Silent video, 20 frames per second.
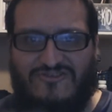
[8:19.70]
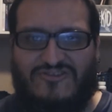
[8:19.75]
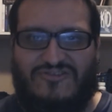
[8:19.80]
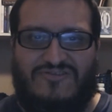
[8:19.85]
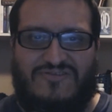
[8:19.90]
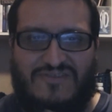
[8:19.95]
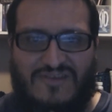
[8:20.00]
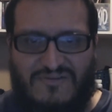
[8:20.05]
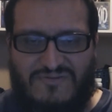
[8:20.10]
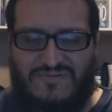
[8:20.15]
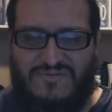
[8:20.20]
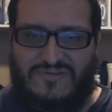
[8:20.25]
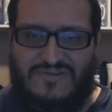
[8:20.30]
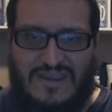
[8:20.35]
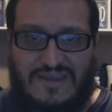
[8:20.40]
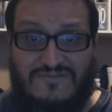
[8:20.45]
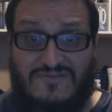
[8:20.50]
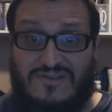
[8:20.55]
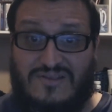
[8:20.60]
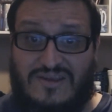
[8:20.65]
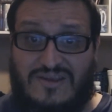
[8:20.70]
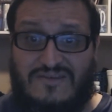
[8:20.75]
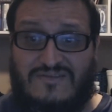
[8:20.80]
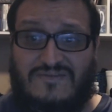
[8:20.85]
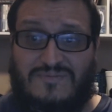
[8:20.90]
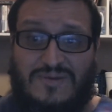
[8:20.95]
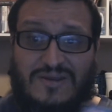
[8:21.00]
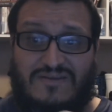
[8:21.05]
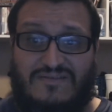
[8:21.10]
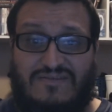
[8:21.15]
and stuff, David
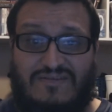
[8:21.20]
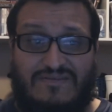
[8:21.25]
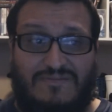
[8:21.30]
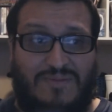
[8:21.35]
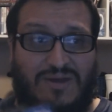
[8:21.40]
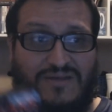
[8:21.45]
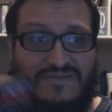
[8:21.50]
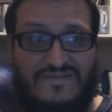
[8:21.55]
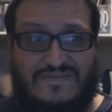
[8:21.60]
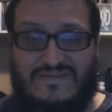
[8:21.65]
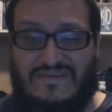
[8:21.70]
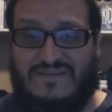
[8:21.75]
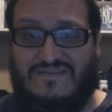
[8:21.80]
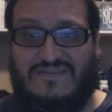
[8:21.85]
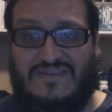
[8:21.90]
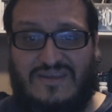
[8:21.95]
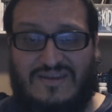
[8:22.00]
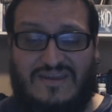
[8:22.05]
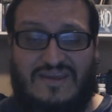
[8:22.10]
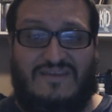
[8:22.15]
Lynch, because he's about 60